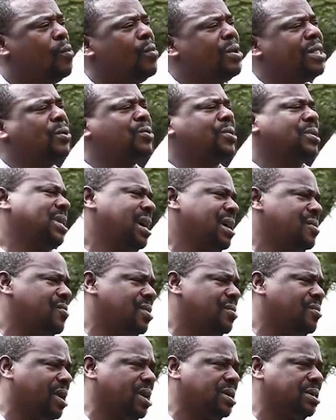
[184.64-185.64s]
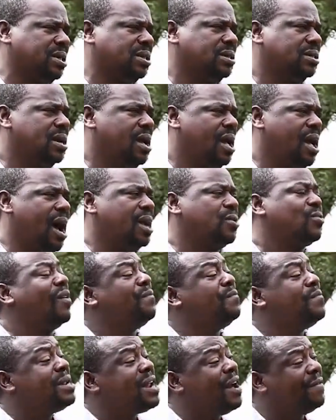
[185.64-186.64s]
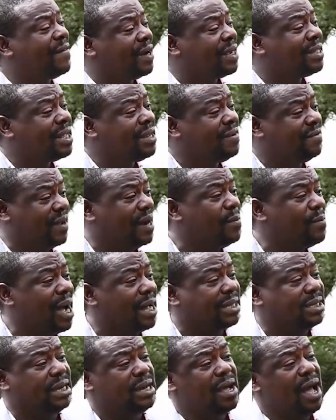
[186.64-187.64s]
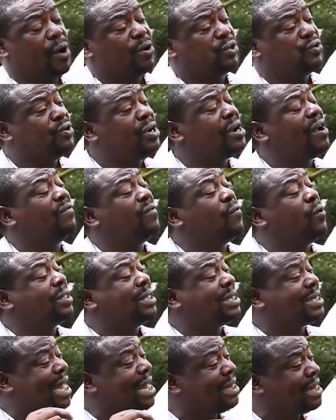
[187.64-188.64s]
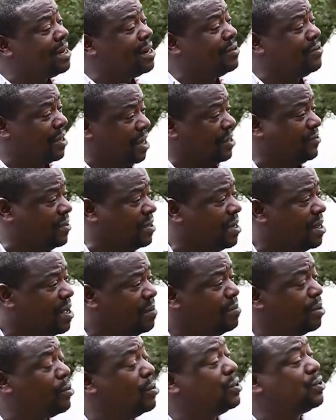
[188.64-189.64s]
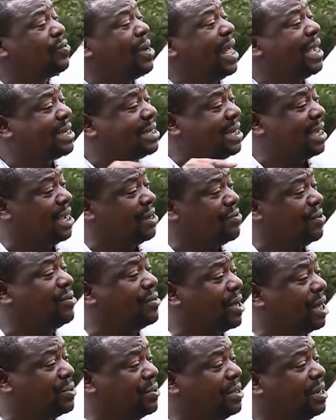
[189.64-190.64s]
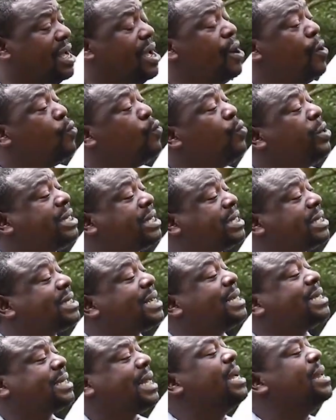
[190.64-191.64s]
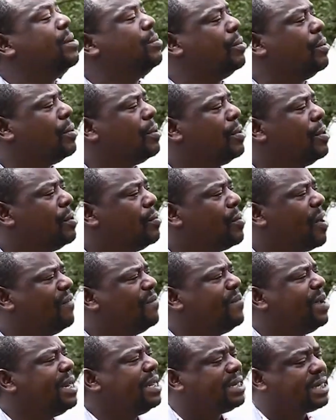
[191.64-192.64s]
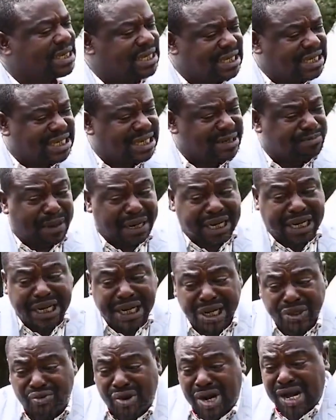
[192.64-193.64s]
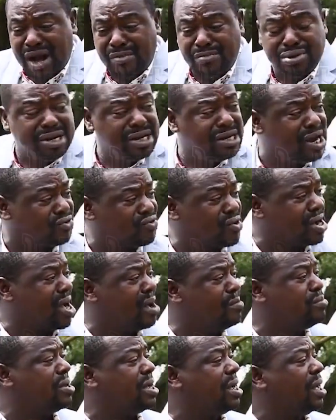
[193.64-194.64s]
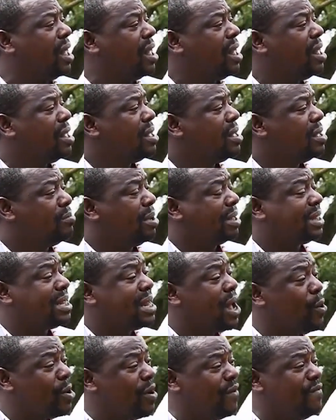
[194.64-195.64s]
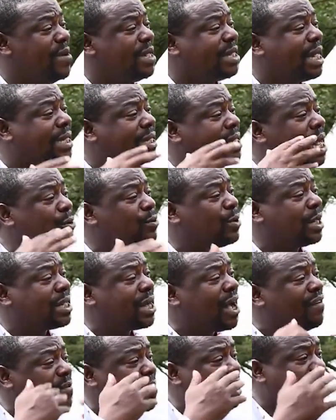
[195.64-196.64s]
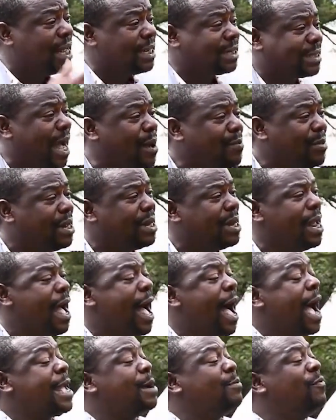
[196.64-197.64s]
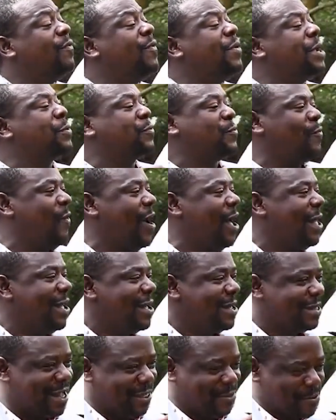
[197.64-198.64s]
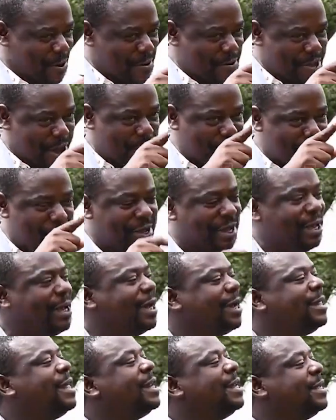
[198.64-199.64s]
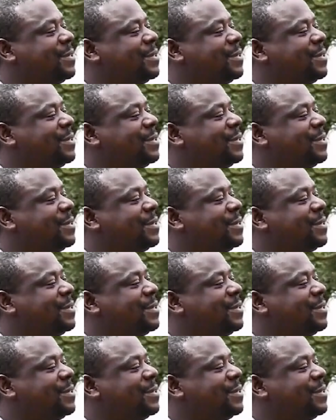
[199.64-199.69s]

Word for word: without secondary education, and we have been affected very much. Our children have got standard education because we lack secondary education, which is sustainable. We have been just slippery through gambling. But now the government has come in, I am very sure that where we are going, that